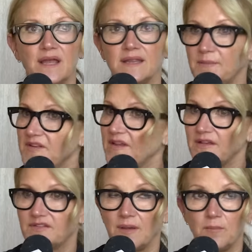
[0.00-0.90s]
And let me tell
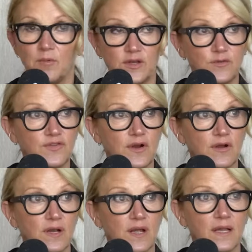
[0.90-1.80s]
you something, when you
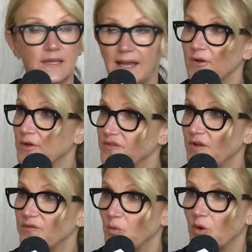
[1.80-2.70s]
start allowing
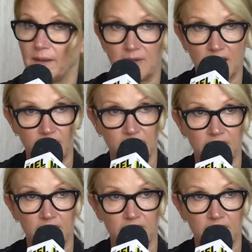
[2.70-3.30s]
yourself to worry, I'm not going to